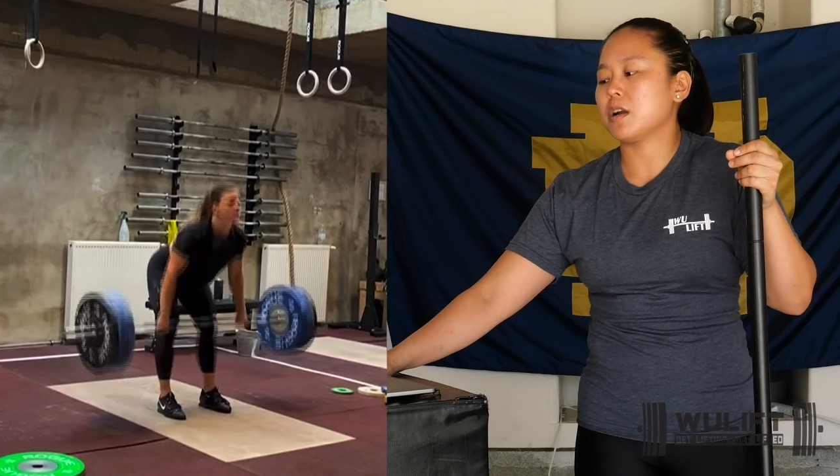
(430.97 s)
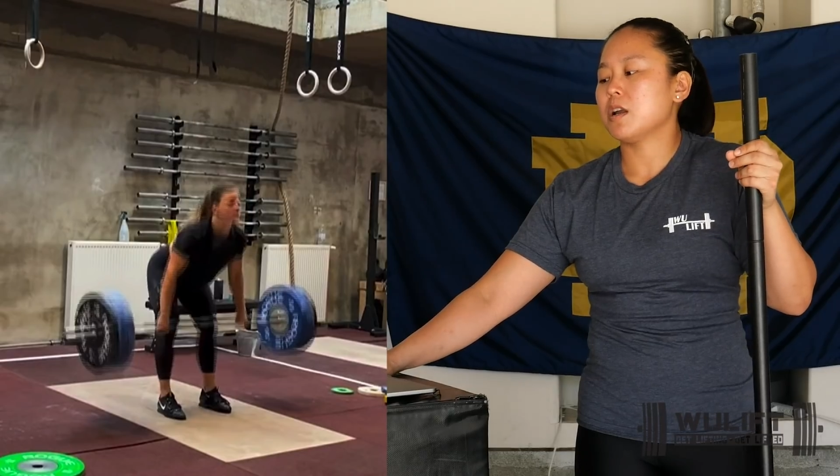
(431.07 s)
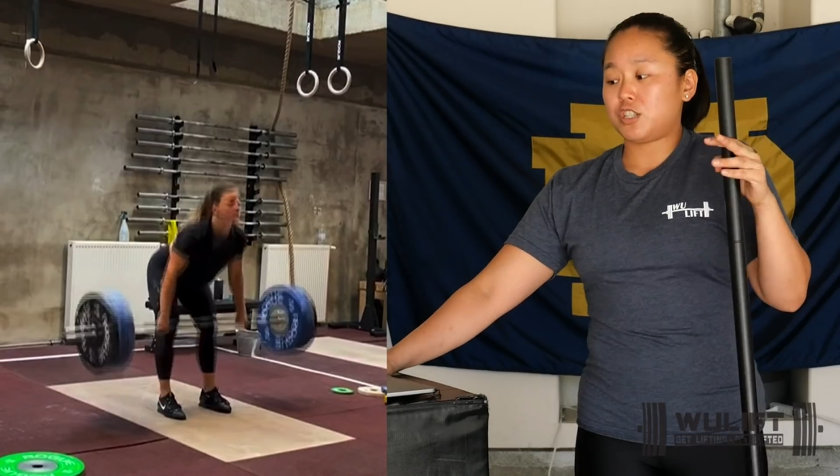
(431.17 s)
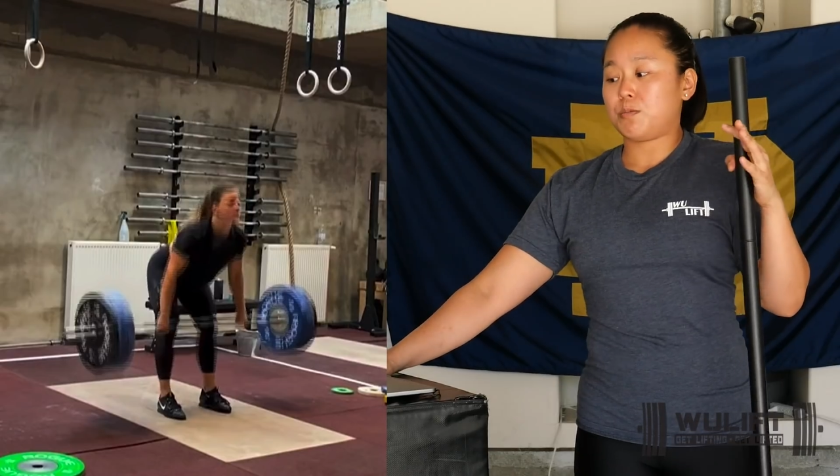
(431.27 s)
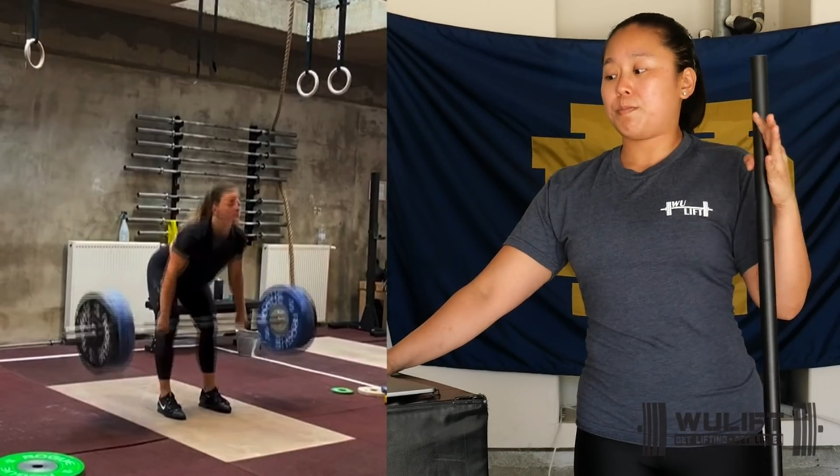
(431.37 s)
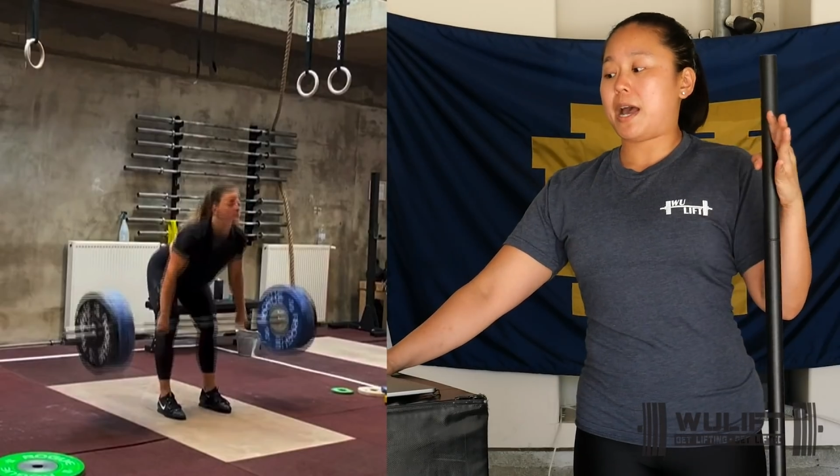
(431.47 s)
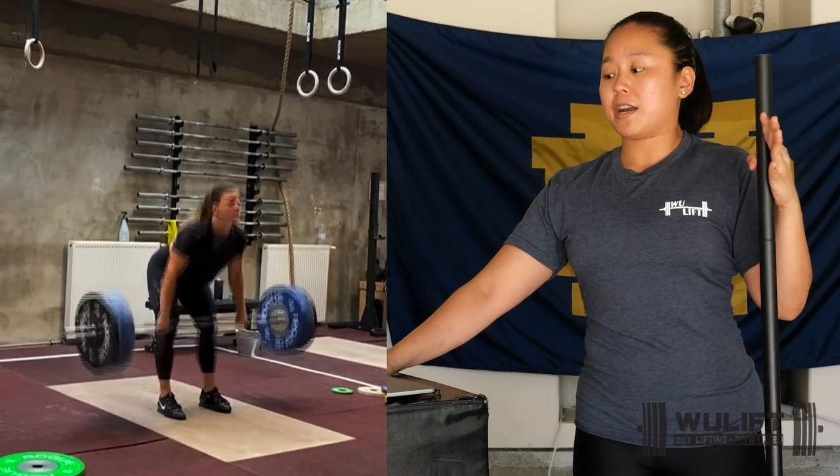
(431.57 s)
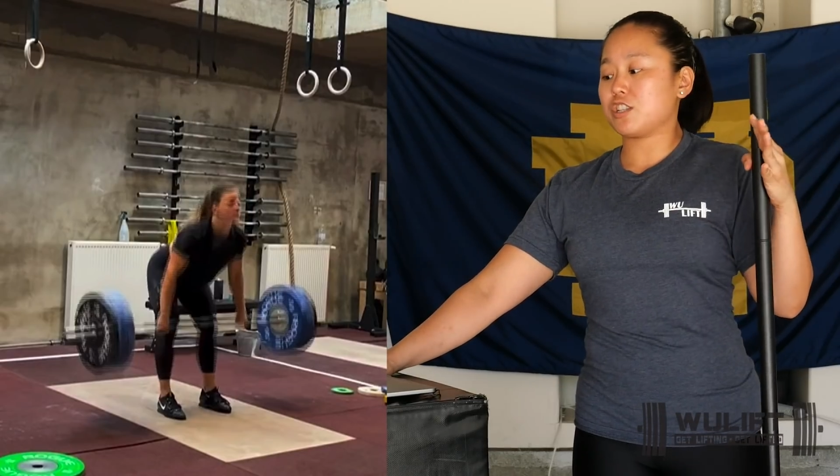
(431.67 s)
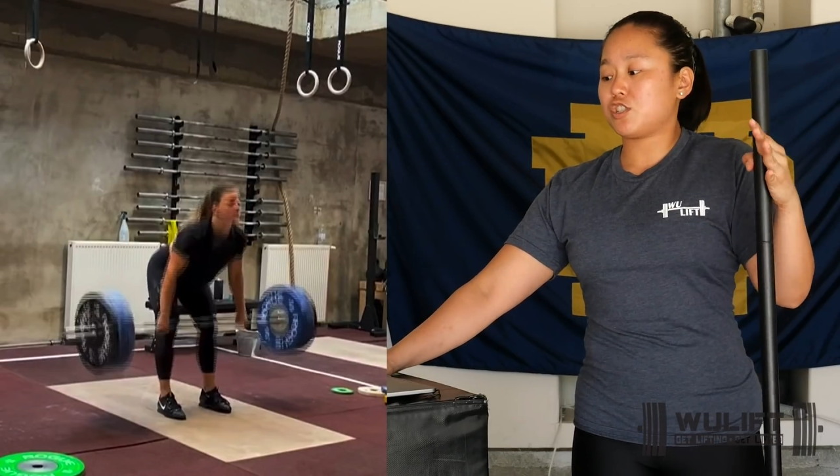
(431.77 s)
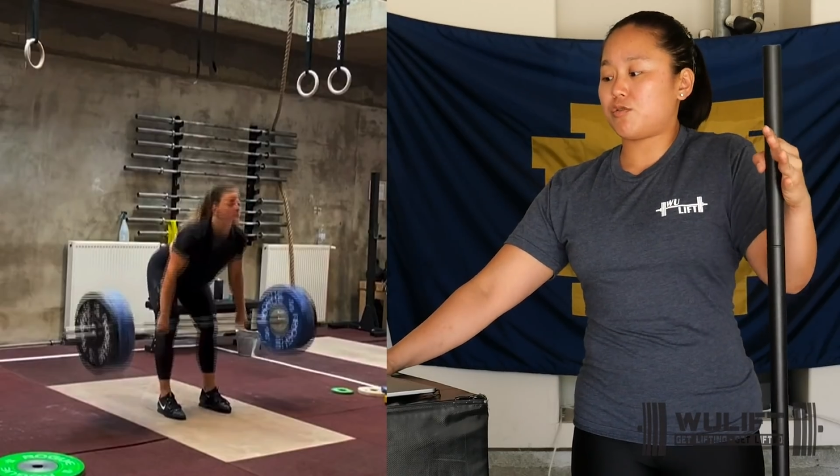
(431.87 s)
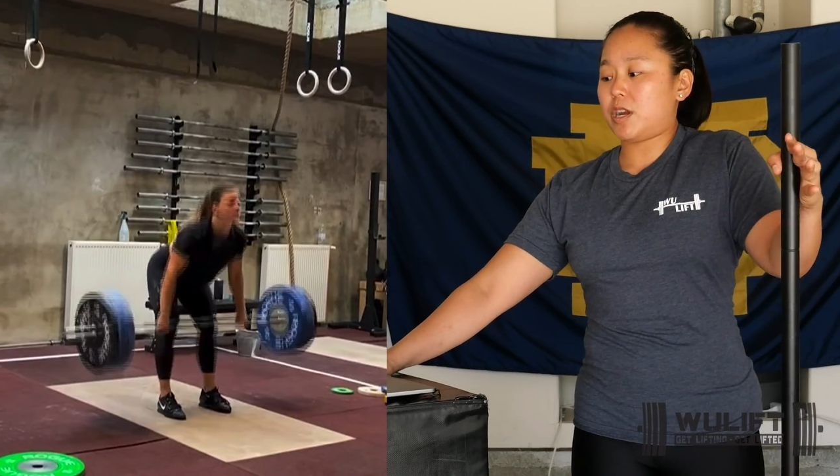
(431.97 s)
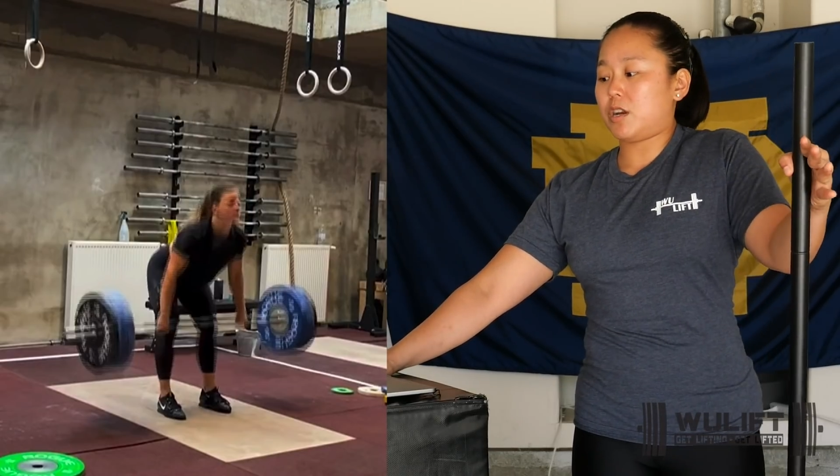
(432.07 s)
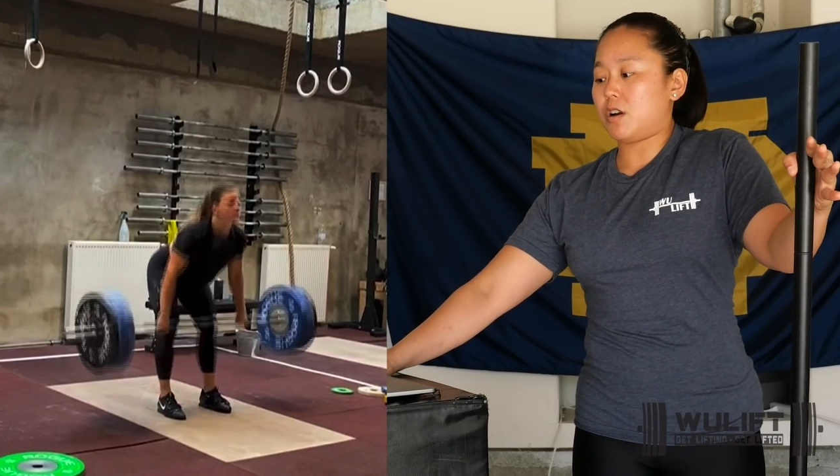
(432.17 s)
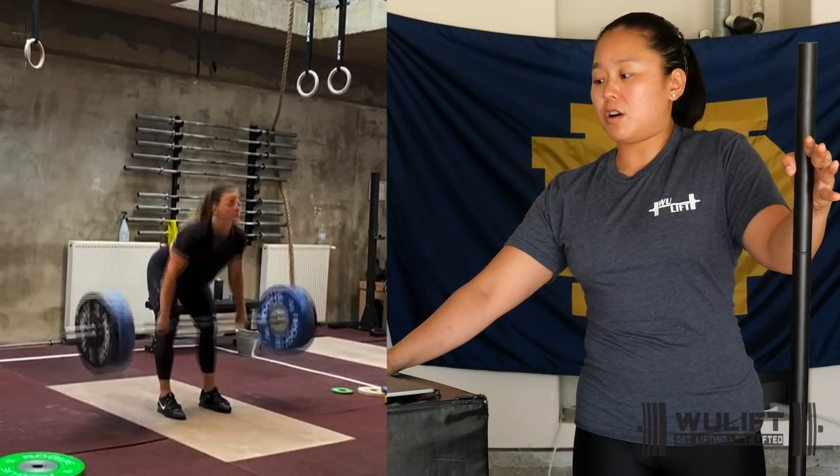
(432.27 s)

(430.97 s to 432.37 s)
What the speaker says: But back is straight,